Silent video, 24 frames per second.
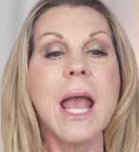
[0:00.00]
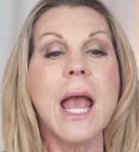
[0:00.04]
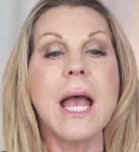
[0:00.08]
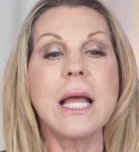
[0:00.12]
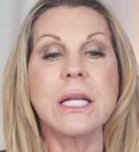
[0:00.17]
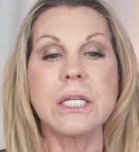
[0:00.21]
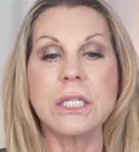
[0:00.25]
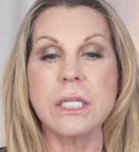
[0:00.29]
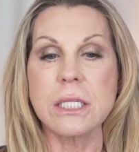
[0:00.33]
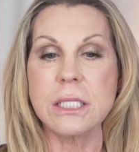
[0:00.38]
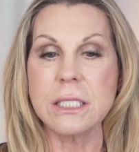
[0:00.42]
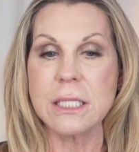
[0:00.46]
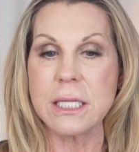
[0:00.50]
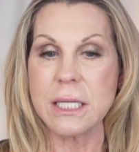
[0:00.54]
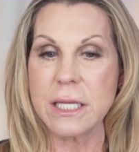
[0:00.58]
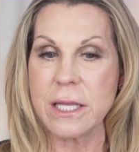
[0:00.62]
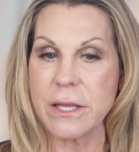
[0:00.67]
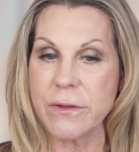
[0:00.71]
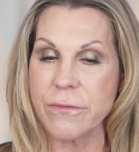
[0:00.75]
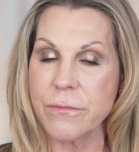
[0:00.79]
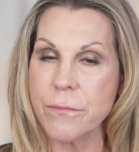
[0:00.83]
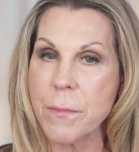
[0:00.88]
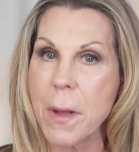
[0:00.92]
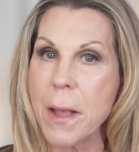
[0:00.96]
and just to
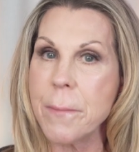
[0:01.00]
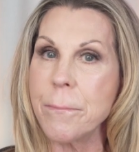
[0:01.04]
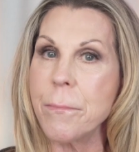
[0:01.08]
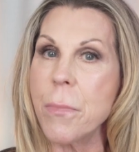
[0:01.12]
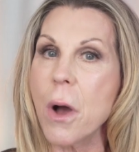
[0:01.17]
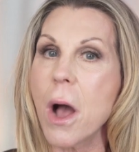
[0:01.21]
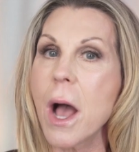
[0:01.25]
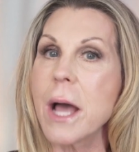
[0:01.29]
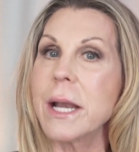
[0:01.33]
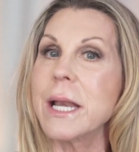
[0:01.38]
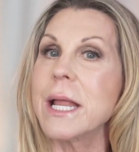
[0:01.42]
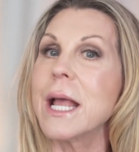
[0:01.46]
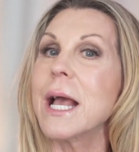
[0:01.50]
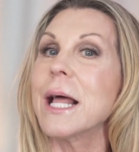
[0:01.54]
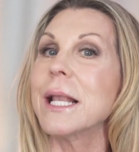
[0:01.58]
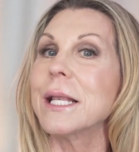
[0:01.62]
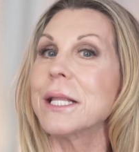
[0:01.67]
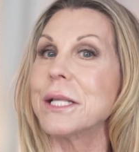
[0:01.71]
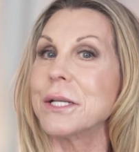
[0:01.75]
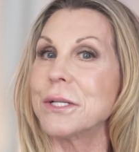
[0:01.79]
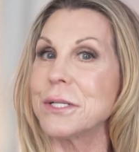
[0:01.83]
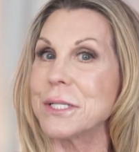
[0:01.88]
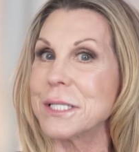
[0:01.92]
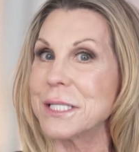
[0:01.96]
give my body a
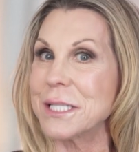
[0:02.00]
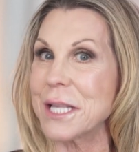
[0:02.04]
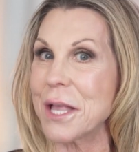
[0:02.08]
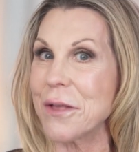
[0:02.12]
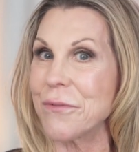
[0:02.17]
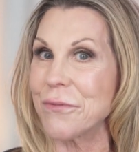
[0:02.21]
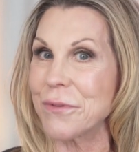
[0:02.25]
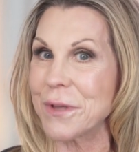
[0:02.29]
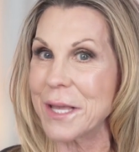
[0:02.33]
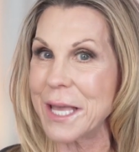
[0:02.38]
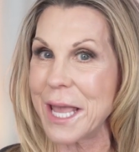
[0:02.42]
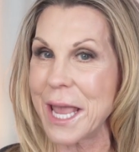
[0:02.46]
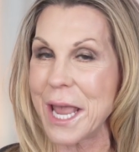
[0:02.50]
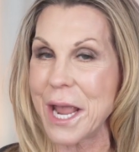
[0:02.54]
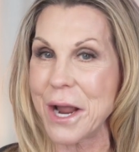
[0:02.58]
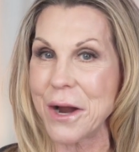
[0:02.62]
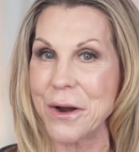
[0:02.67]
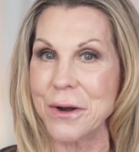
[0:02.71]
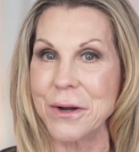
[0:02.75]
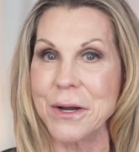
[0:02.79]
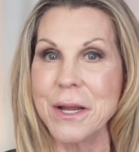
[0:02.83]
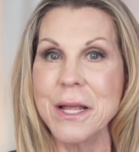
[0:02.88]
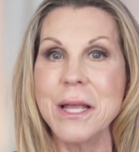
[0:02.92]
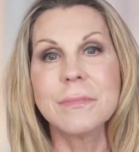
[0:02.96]
little
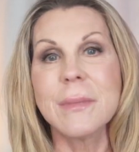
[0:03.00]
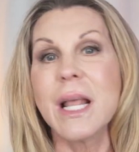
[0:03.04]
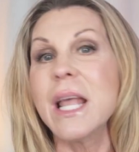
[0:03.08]
self-care.